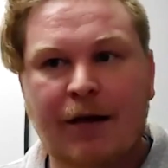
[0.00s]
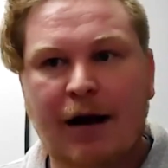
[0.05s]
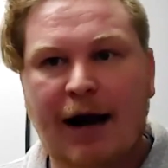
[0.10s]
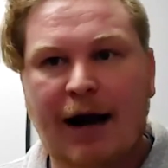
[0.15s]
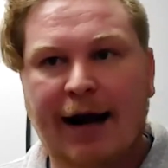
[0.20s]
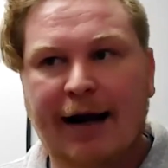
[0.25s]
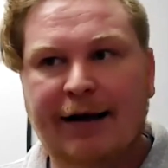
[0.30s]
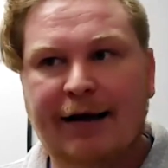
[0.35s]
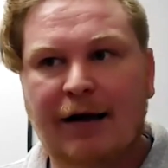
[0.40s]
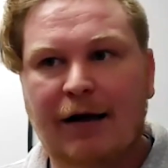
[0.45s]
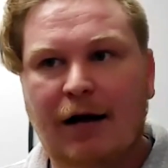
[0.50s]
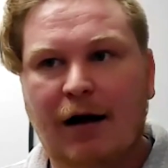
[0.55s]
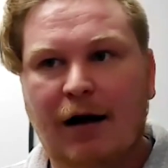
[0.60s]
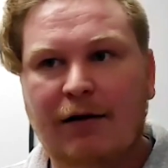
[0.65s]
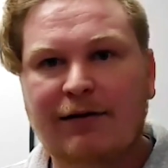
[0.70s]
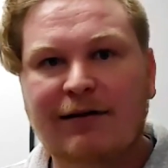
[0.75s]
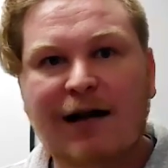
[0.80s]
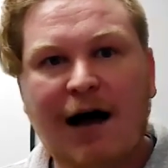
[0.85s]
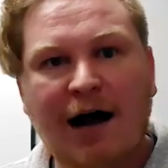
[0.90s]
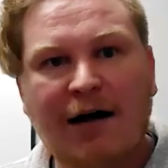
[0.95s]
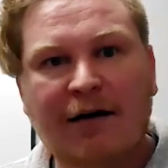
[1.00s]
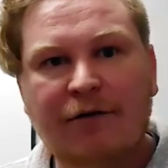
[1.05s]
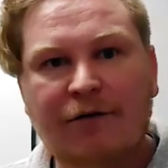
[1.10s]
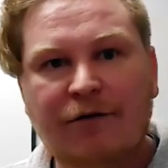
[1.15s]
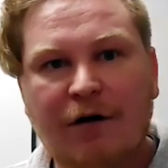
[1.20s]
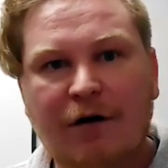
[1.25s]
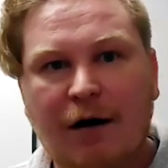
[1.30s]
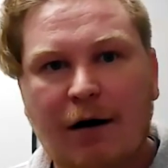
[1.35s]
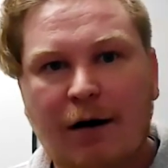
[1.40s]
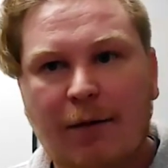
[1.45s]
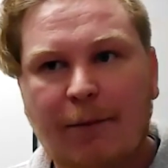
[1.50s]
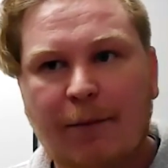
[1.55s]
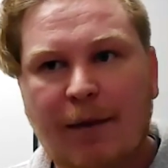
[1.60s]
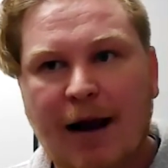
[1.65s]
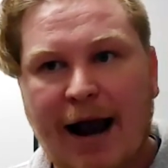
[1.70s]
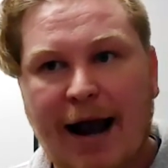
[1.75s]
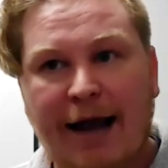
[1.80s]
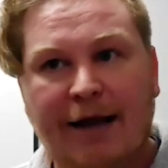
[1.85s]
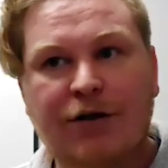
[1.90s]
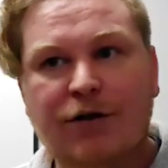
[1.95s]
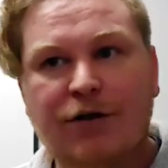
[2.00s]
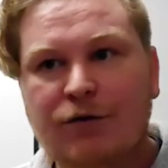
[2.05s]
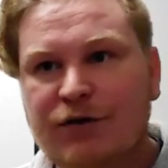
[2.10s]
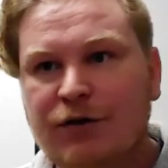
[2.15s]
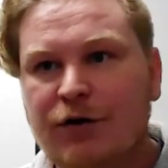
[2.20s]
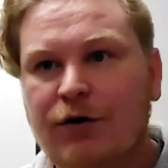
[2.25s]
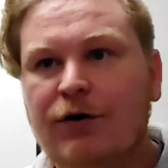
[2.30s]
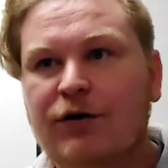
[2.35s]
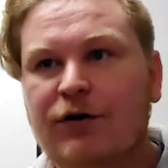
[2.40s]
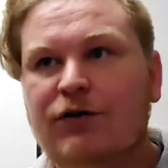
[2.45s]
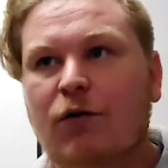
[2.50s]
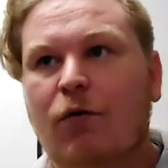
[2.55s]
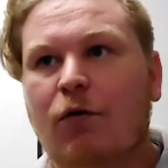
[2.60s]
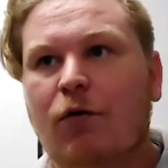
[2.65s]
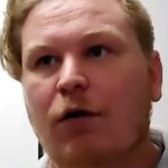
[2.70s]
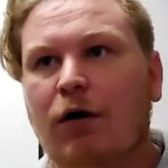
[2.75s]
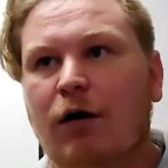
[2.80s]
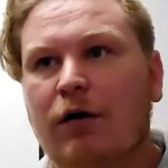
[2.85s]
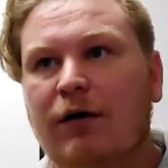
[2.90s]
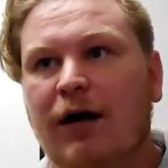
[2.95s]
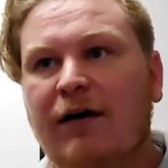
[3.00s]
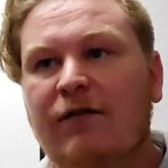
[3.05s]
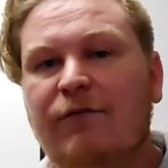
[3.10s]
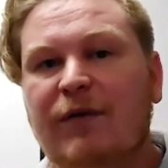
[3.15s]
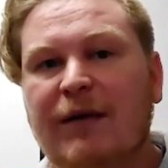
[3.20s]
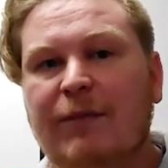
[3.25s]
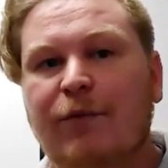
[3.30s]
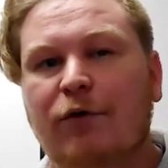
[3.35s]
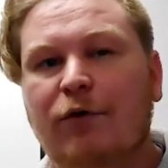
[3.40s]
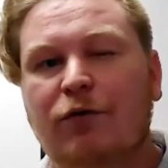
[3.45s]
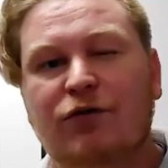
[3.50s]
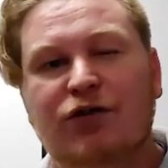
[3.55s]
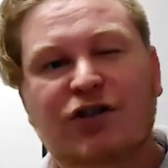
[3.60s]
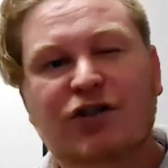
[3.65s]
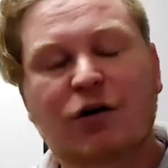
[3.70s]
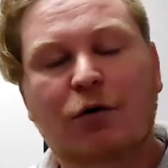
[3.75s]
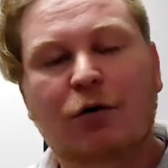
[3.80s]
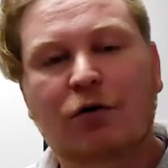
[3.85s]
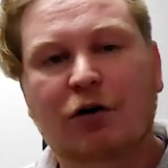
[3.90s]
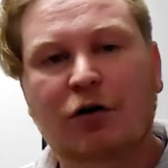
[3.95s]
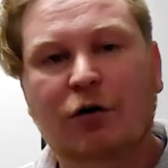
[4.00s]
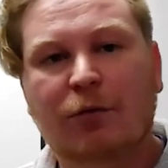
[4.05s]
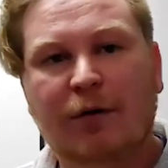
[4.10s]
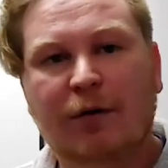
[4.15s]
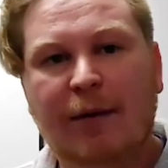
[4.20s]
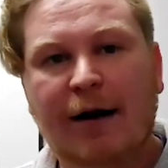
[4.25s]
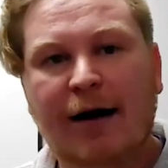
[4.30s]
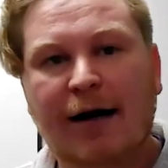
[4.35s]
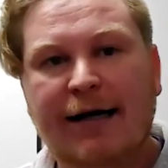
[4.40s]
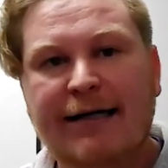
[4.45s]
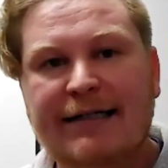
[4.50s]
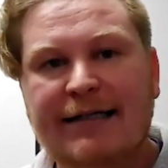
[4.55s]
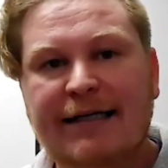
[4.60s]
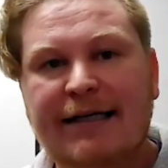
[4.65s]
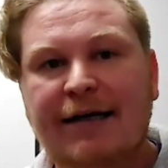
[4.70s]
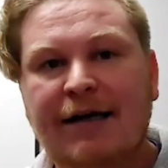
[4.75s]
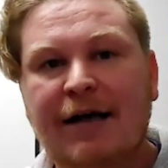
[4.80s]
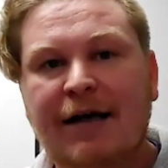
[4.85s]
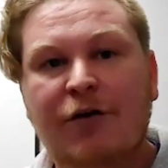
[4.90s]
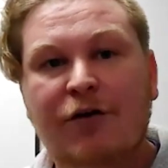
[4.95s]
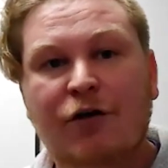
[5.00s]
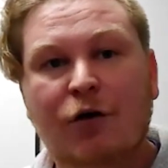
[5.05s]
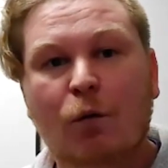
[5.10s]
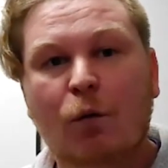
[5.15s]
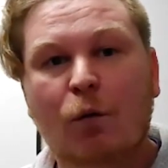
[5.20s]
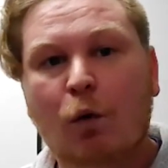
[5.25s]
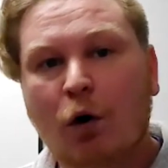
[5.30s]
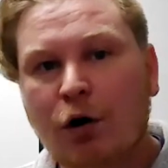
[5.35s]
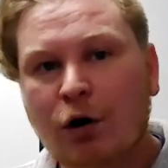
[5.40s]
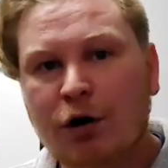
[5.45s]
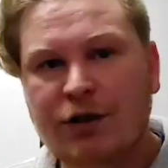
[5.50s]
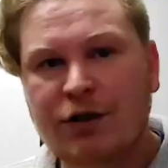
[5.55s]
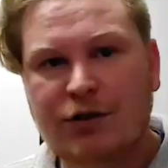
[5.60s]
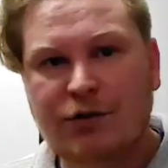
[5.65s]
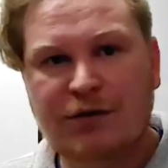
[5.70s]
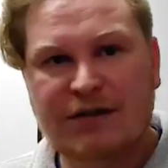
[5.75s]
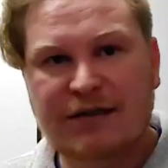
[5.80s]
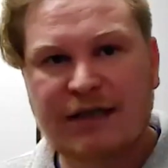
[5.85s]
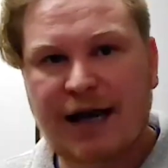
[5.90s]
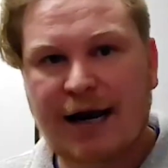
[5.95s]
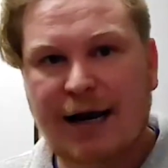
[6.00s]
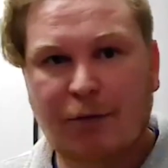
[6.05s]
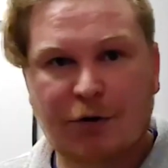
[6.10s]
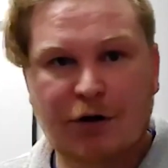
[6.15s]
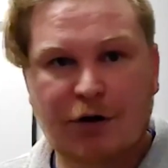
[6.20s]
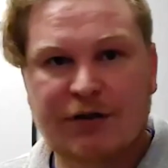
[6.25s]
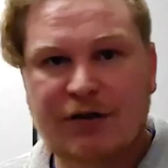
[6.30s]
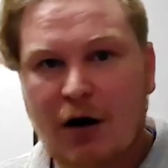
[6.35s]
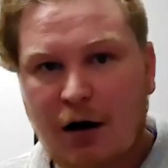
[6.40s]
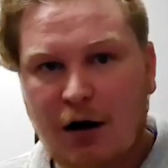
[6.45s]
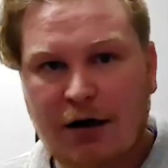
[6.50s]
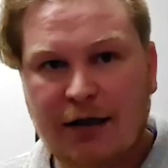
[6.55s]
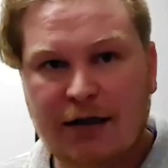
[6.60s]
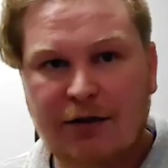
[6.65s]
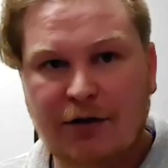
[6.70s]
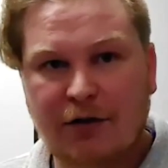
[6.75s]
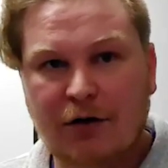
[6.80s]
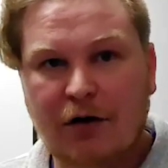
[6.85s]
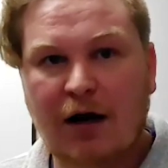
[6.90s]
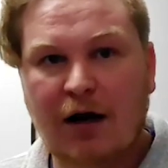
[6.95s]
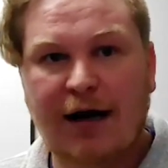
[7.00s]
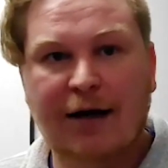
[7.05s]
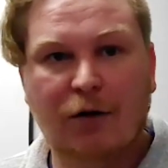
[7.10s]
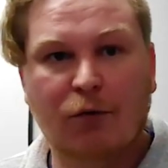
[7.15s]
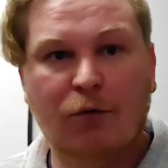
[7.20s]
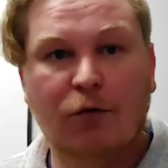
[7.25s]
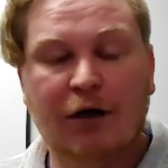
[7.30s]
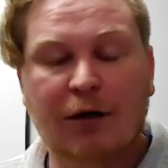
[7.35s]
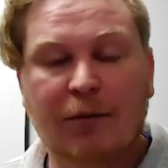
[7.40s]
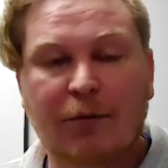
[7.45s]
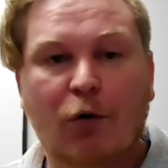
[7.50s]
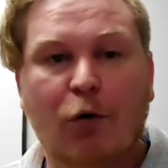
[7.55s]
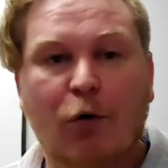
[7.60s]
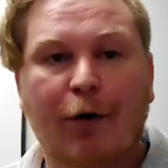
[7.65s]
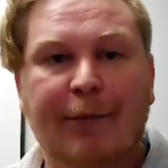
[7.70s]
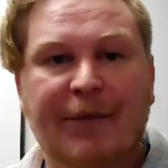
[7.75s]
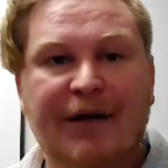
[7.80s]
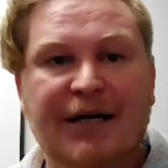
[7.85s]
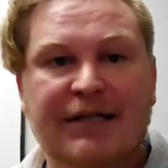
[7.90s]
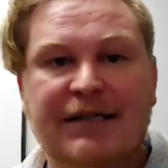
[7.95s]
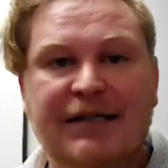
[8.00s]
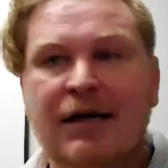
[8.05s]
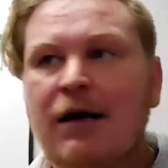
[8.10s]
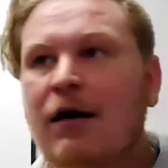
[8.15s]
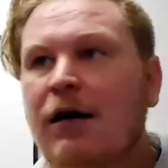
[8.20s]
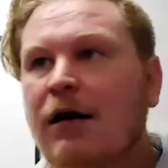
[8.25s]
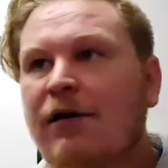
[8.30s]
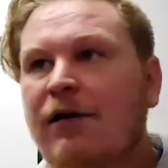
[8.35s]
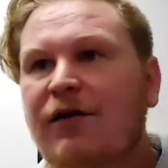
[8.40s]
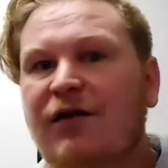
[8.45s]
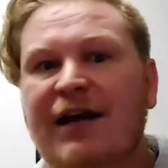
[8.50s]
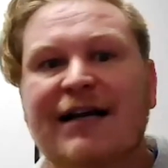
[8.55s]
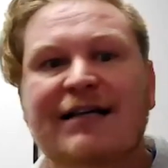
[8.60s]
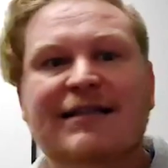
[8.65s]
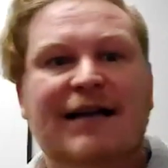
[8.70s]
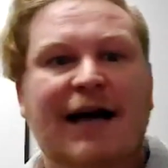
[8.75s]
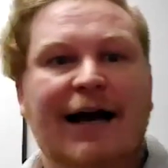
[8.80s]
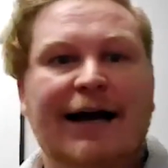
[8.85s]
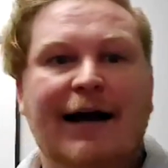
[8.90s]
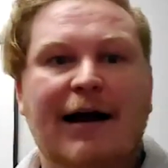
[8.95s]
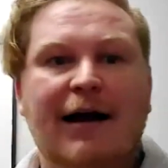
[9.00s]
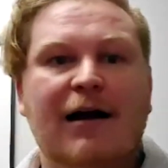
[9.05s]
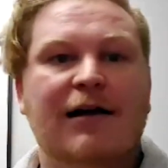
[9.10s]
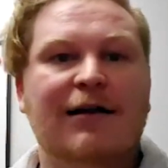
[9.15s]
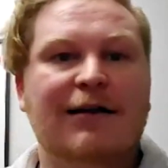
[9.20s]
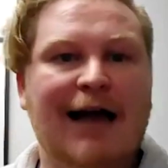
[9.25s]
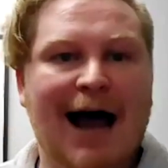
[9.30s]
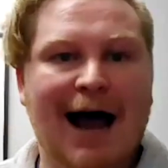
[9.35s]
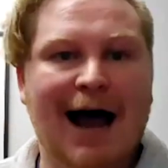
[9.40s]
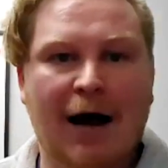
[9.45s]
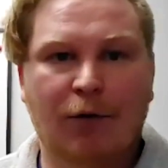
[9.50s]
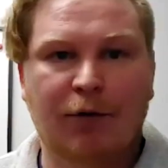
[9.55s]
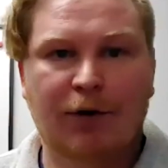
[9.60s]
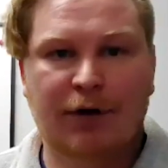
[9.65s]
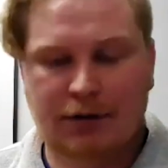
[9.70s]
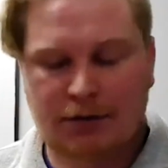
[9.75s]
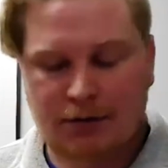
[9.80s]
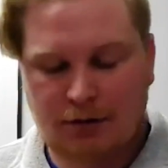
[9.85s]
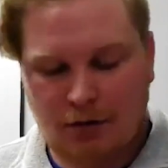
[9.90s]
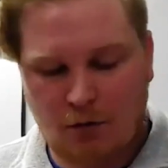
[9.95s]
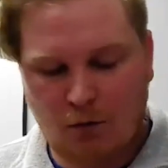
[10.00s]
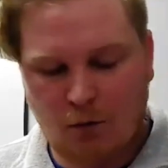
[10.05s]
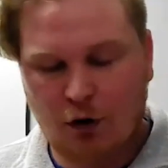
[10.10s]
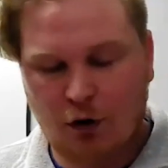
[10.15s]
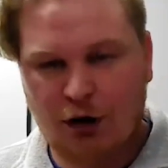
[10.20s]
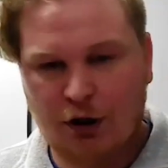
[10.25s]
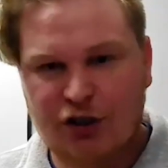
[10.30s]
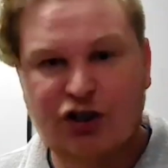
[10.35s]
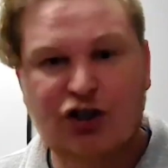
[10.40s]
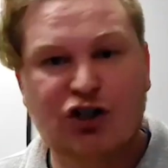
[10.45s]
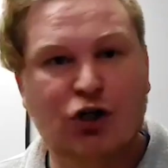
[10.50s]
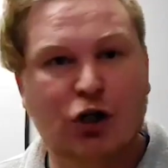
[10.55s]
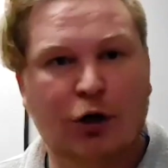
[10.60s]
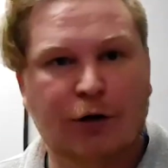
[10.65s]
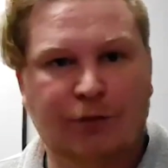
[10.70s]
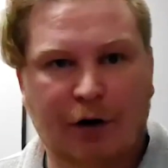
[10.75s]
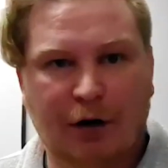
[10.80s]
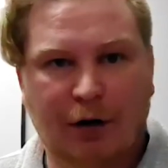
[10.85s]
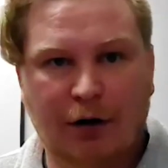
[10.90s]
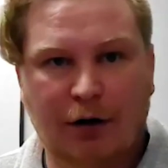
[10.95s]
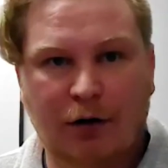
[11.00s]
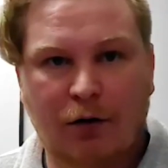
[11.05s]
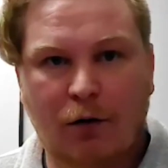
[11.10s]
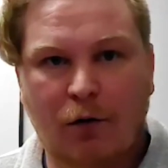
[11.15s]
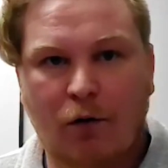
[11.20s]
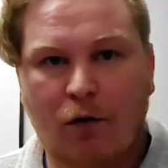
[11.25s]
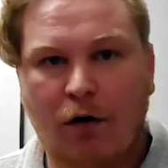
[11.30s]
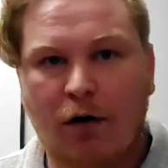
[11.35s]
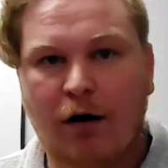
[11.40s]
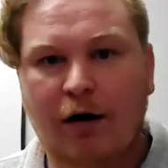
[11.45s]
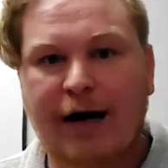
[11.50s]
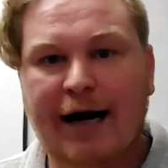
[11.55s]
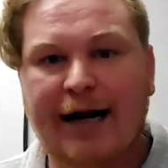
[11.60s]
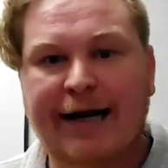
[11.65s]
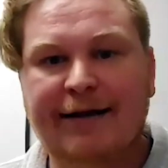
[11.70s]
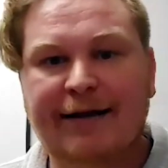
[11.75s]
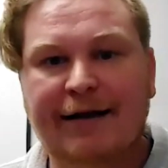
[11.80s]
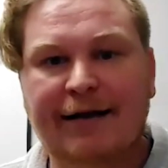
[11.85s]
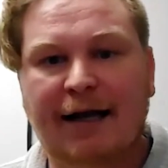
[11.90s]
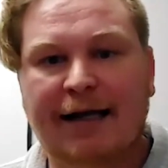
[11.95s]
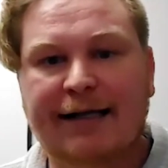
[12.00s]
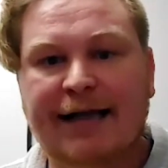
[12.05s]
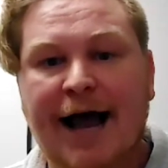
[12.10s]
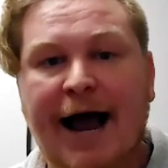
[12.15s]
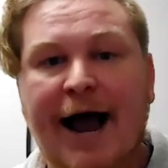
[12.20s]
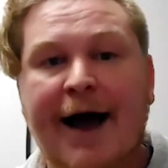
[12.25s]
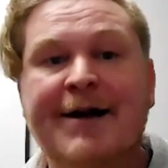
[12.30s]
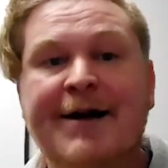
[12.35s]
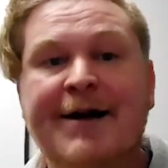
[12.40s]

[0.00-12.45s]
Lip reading: And a lot of end users or a lot of people who just know a little bit about IT, the words you say when you're talking to a client are really important, because things like cloud or server or anything like that